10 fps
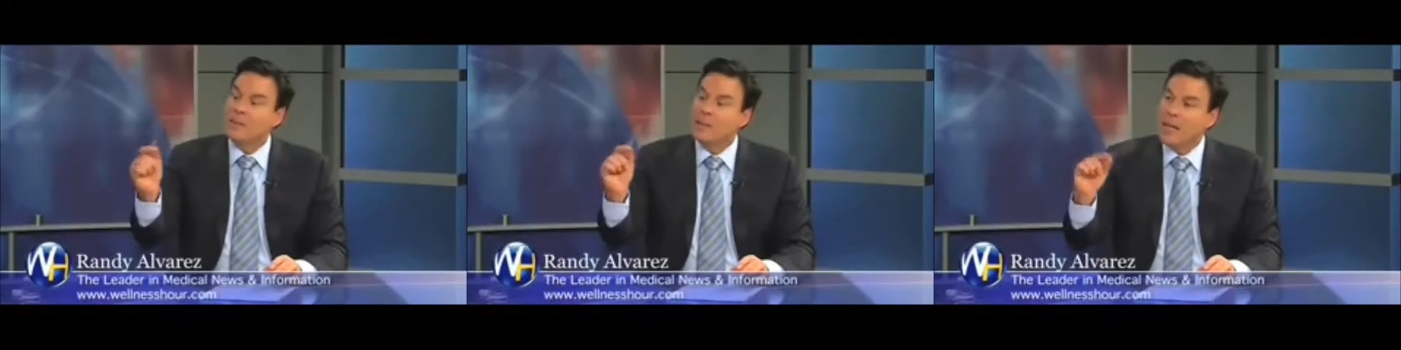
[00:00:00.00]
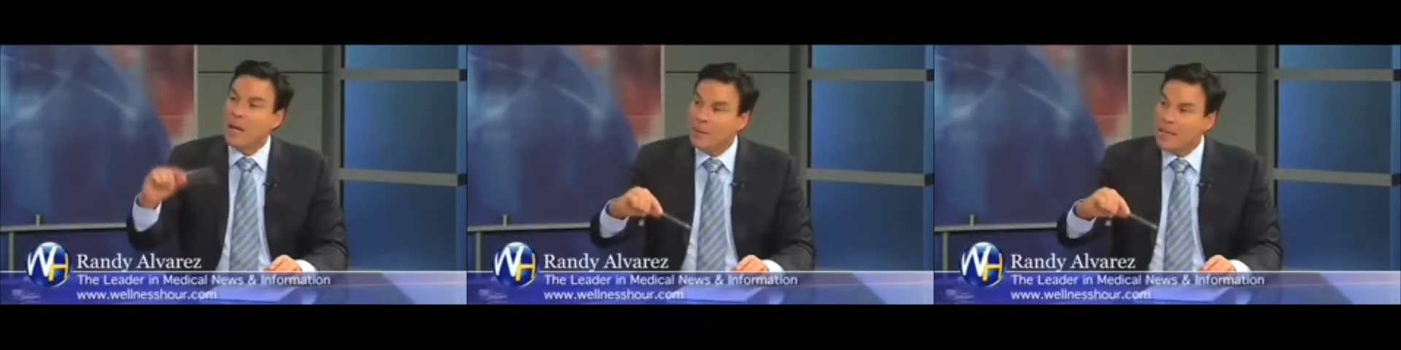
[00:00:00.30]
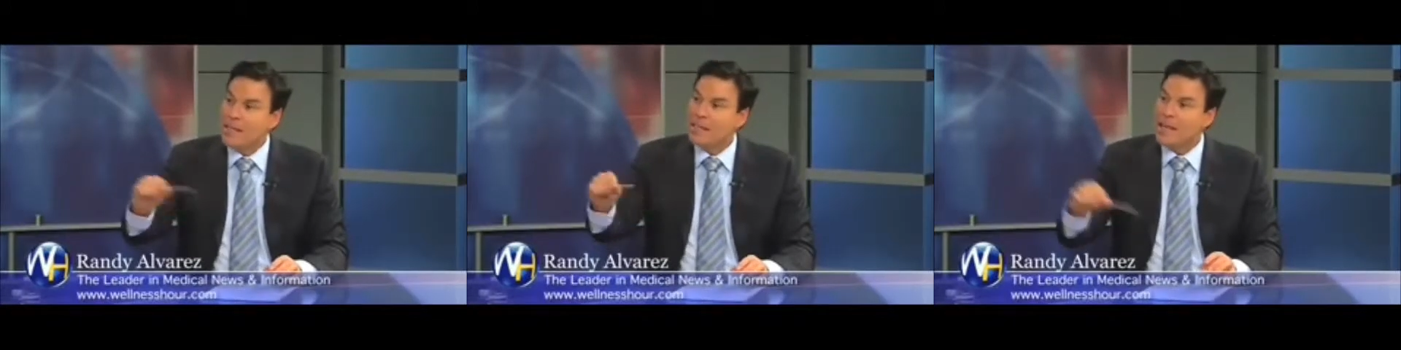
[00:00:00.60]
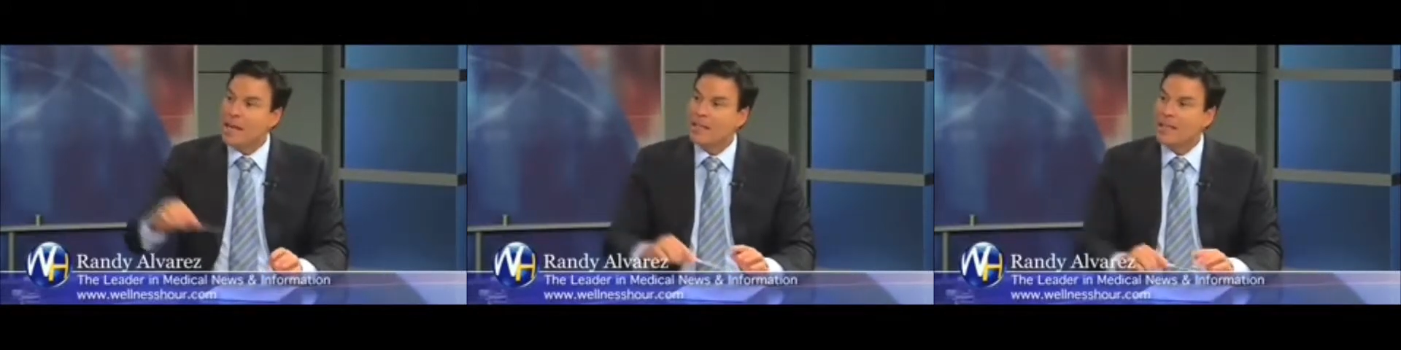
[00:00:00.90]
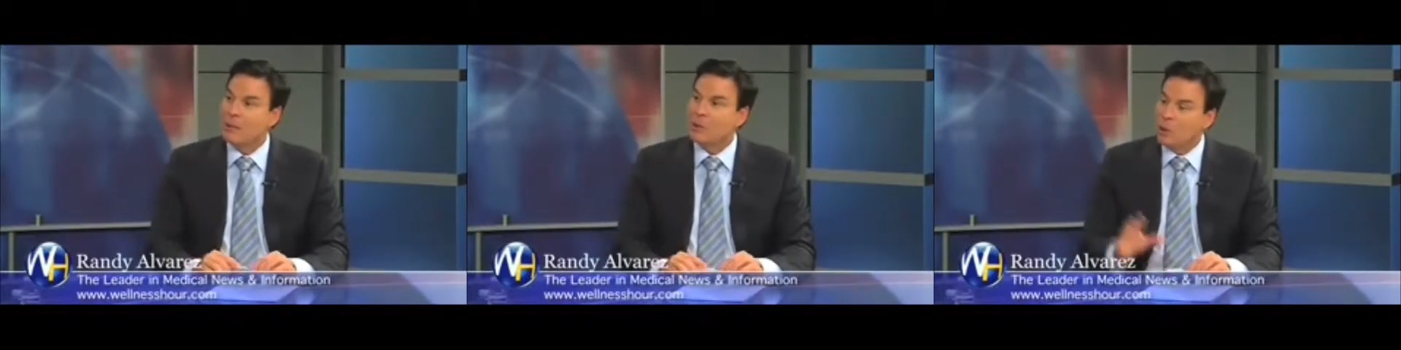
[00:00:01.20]
somebody come in and say
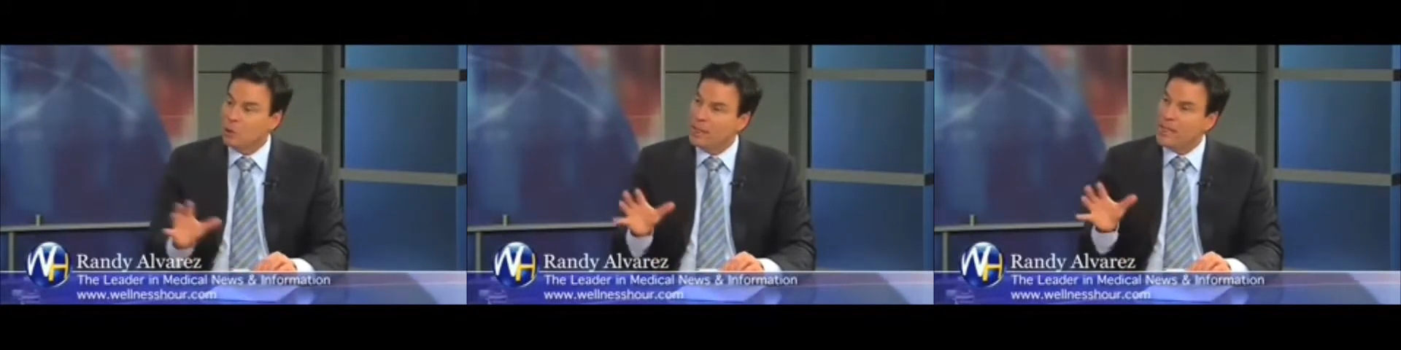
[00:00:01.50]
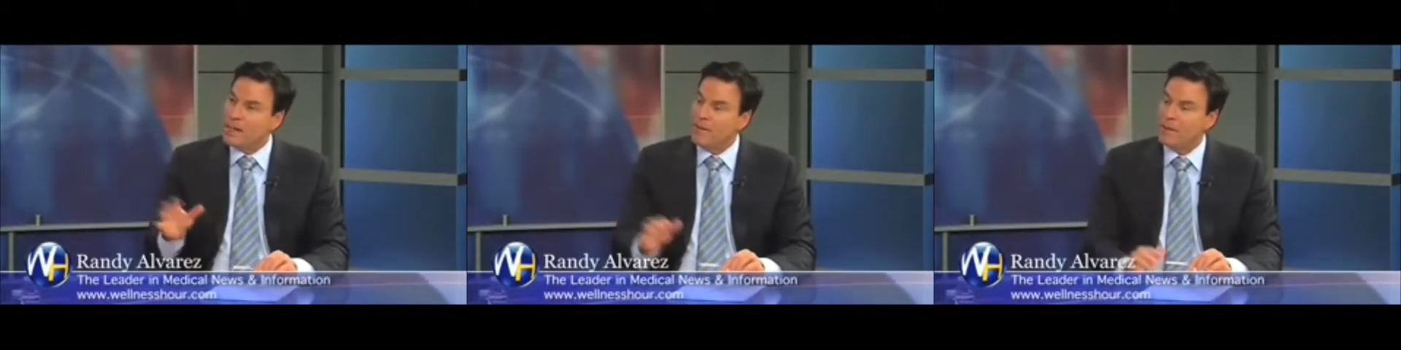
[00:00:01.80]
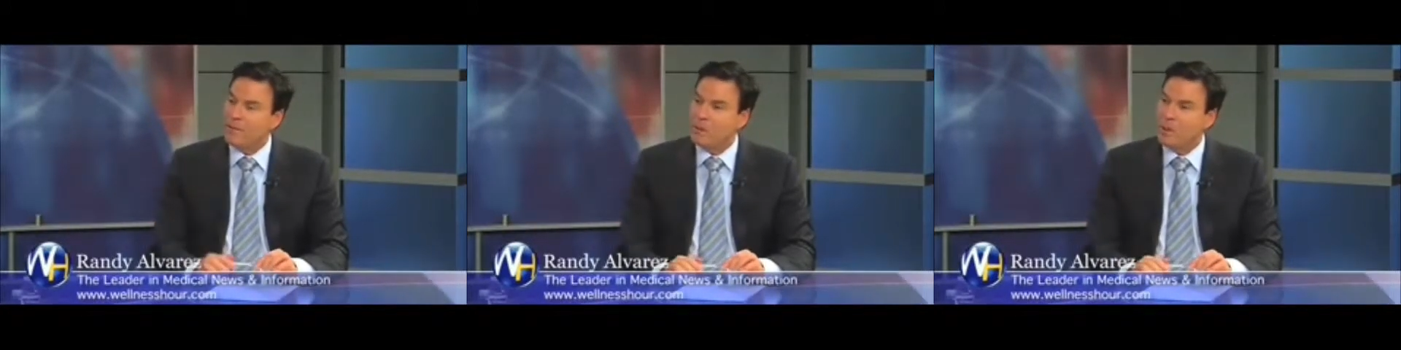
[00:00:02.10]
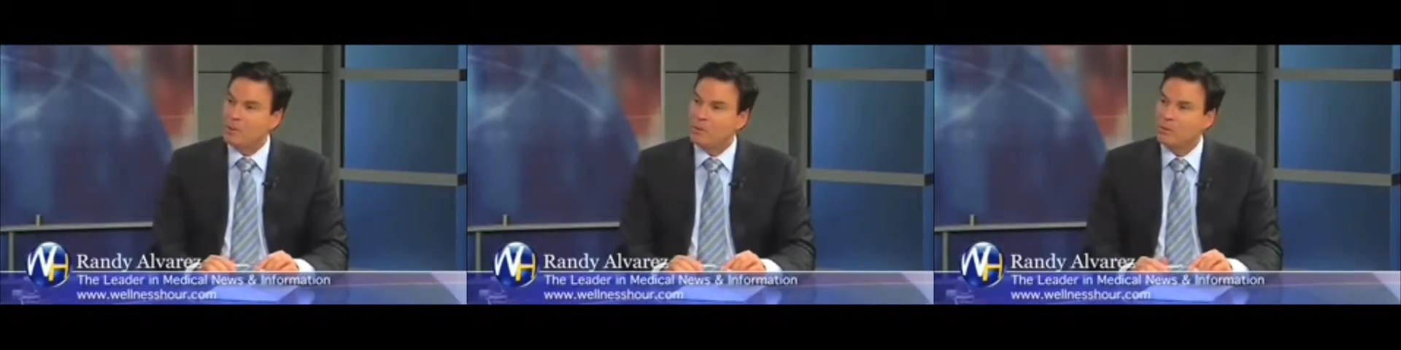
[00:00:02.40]
they were told they didn't have enough bone?